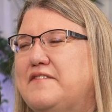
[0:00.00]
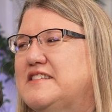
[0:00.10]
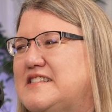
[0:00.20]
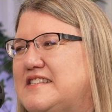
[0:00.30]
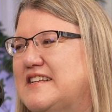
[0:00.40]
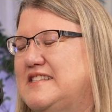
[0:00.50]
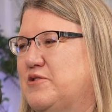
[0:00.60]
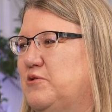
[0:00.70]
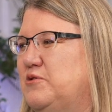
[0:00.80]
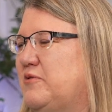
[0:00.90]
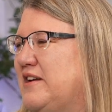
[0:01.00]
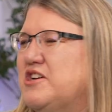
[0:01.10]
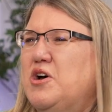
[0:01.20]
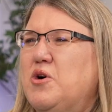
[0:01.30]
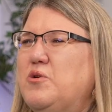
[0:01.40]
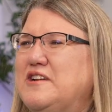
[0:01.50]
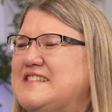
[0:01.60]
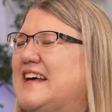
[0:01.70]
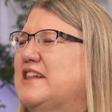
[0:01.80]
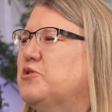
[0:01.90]
and 6 year old range. What does
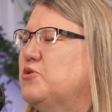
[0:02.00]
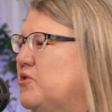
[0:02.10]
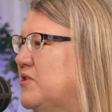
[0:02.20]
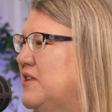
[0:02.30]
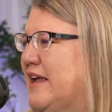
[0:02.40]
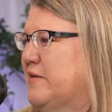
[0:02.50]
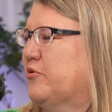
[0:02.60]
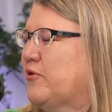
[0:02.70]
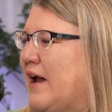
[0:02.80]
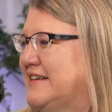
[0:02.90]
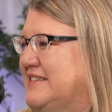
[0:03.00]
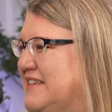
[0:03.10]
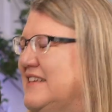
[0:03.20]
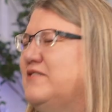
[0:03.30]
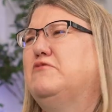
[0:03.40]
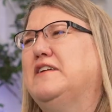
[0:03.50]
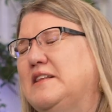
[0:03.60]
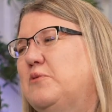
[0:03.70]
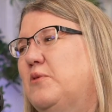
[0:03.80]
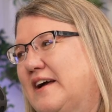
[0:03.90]
that look like practically?
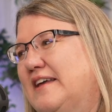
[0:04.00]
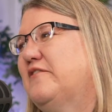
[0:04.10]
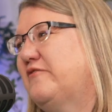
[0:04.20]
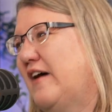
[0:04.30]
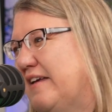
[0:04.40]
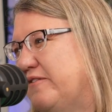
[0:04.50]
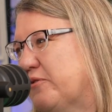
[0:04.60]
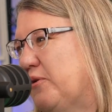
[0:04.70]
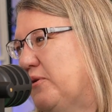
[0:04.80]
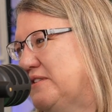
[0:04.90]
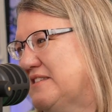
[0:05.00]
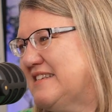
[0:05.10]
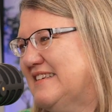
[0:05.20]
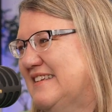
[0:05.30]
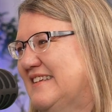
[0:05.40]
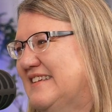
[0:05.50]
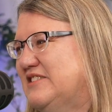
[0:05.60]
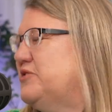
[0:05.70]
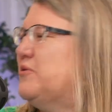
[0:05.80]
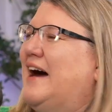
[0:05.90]
Really, what can a 5-year-old
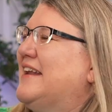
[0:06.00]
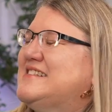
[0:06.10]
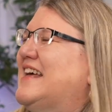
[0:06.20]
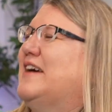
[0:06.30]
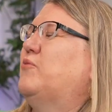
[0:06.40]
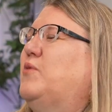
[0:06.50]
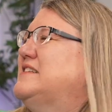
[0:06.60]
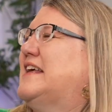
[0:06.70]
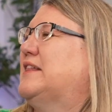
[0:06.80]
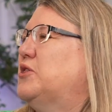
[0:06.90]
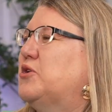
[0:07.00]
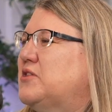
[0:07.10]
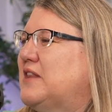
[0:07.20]
do? What does that look